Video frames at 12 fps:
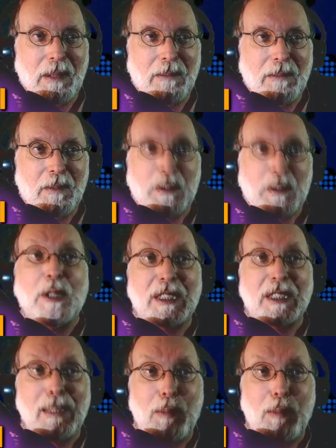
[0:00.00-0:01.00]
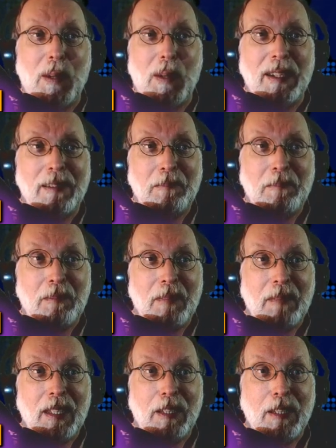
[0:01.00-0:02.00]
to step one,
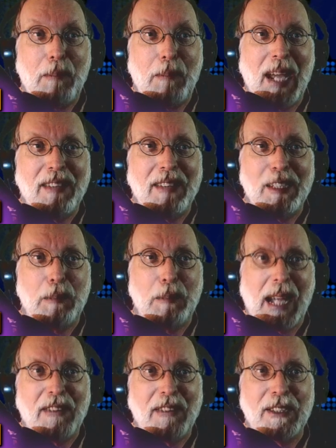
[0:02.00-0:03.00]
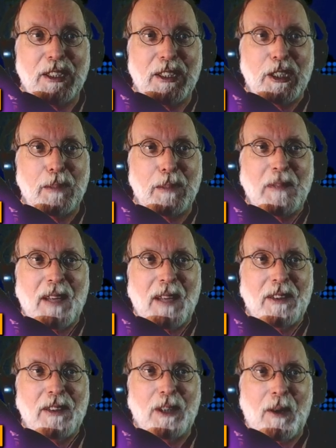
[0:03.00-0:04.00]
this pathogen should be
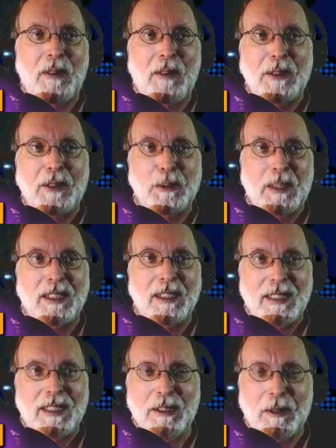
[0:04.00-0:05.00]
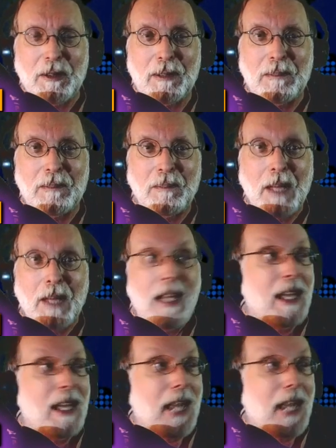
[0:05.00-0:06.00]
found in all those with the syndrome.
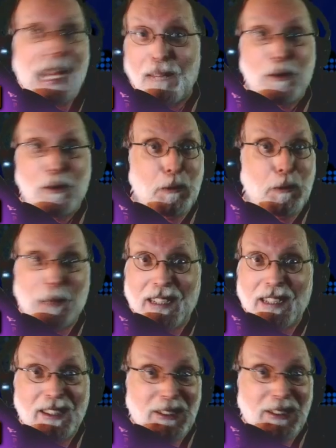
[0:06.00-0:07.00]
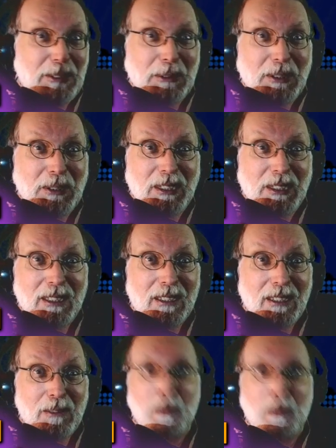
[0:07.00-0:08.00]
If you read the news,
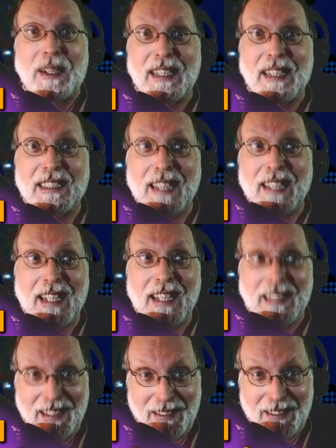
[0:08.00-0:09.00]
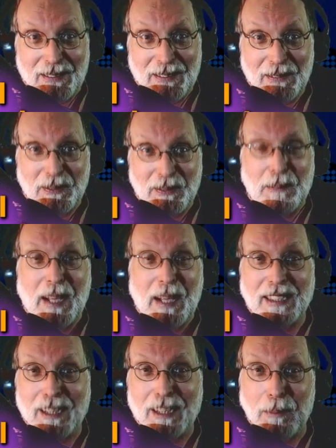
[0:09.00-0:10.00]
what are they saying now? For the
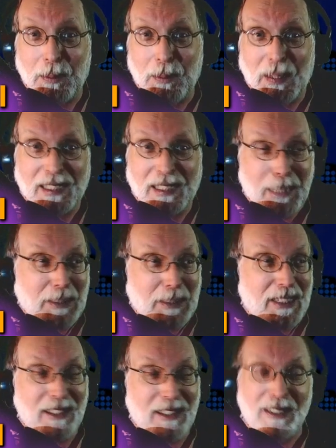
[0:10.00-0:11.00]
past couple of weeks, they've been saying,